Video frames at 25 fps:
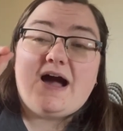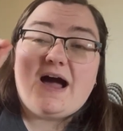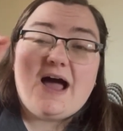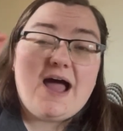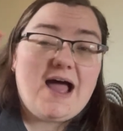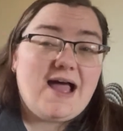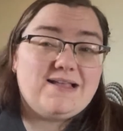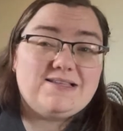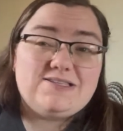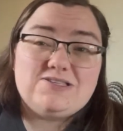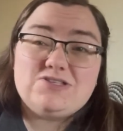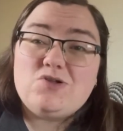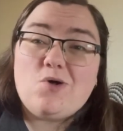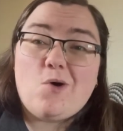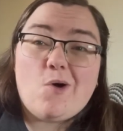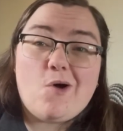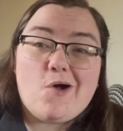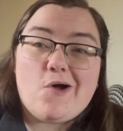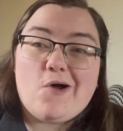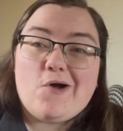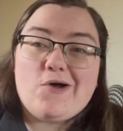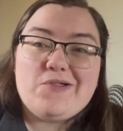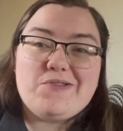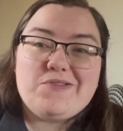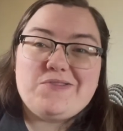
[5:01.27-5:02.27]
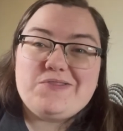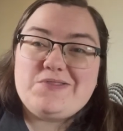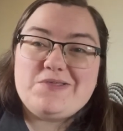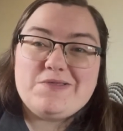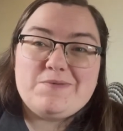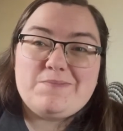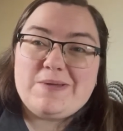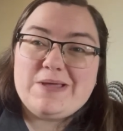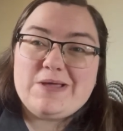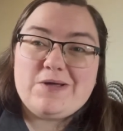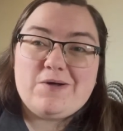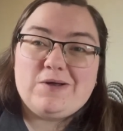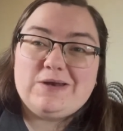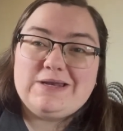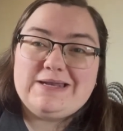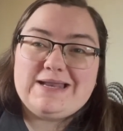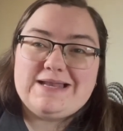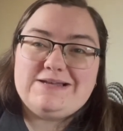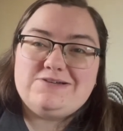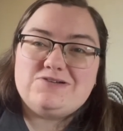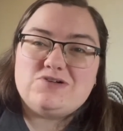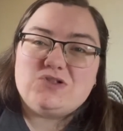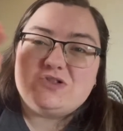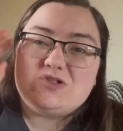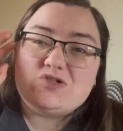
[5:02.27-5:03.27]
that's not the be all and
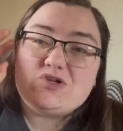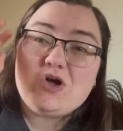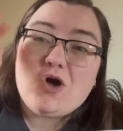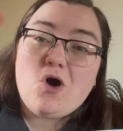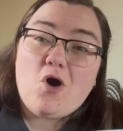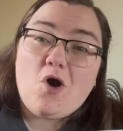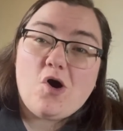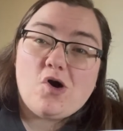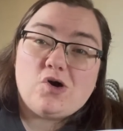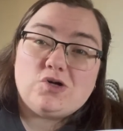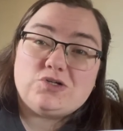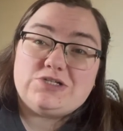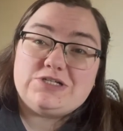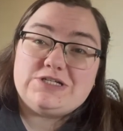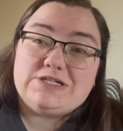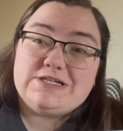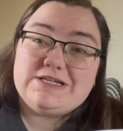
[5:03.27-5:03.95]
end all. God